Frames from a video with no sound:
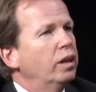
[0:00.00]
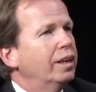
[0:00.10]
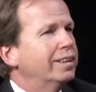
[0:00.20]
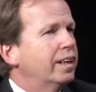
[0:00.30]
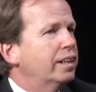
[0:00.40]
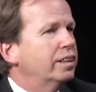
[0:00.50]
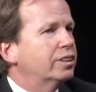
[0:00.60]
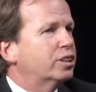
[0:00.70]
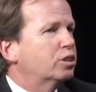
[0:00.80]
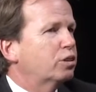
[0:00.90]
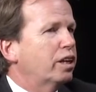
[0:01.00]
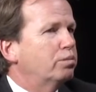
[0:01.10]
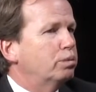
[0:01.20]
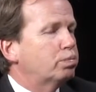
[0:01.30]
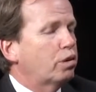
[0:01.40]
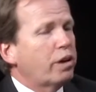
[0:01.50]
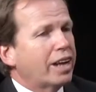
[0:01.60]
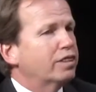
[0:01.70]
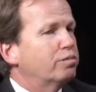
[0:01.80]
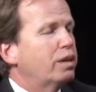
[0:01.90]
again, it's just trying to be
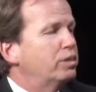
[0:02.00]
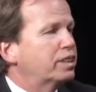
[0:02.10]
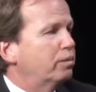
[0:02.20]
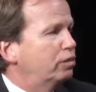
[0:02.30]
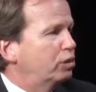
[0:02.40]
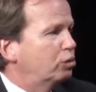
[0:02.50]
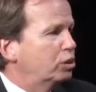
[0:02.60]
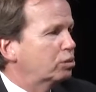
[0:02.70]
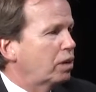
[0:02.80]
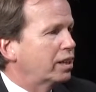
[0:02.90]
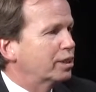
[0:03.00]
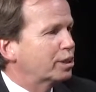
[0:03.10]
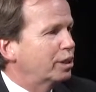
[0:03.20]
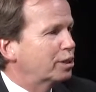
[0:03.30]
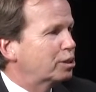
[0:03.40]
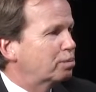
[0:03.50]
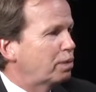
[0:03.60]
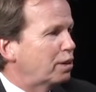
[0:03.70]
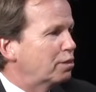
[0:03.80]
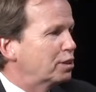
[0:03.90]
proactive. Maybe some of it was my
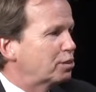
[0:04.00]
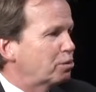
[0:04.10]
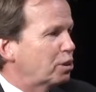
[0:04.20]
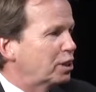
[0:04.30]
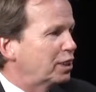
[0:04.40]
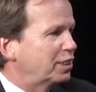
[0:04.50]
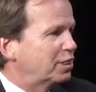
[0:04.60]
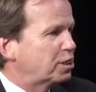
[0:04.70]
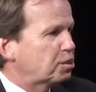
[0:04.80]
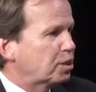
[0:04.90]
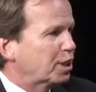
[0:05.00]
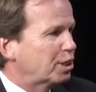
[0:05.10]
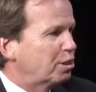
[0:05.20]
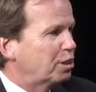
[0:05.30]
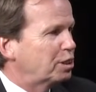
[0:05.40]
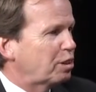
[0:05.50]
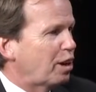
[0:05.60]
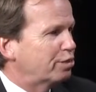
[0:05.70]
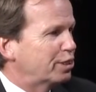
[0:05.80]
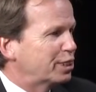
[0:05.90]
experience working in the district attorney's
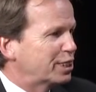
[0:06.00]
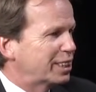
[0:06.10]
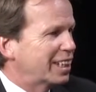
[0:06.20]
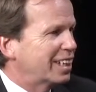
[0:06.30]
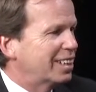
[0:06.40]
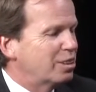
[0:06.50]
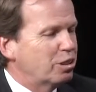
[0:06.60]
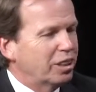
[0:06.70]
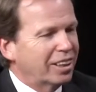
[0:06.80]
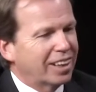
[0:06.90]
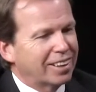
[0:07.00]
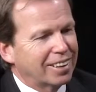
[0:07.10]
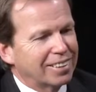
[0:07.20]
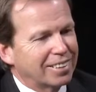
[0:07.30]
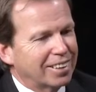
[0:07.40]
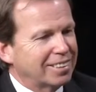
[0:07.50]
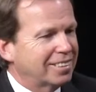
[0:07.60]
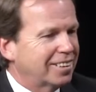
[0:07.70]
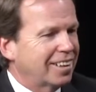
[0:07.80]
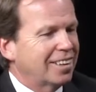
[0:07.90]
office and
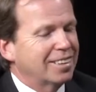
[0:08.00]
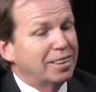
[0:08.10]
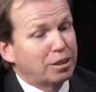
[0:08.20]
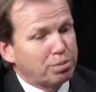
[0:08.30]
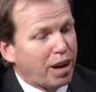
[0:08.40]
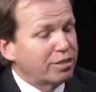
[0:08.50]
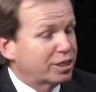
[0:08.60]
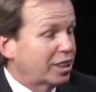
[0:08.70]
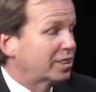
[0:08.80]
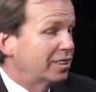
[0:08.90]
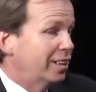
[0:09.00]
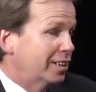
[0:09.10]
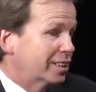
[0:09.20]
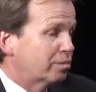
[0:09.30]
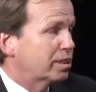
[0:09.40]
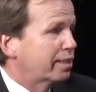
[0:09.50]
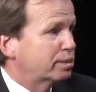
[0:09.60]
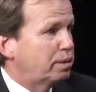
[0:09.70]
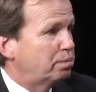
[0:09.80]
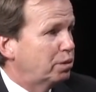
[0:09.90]
in the private sector. Hey, sometimes
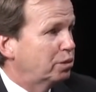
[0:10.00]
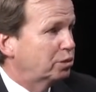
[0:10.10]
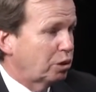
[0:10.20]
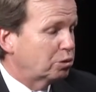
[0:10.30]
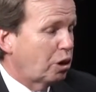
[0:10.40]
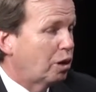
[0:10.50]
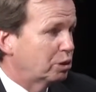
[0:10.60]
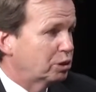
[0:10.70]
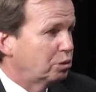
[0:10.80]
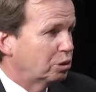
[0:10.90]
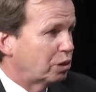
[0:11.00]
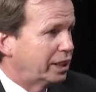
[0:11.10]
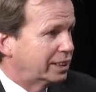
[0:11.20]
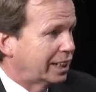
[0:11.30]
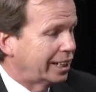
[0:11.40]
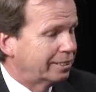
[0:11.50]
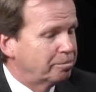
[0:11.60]
people don't always do the right thing.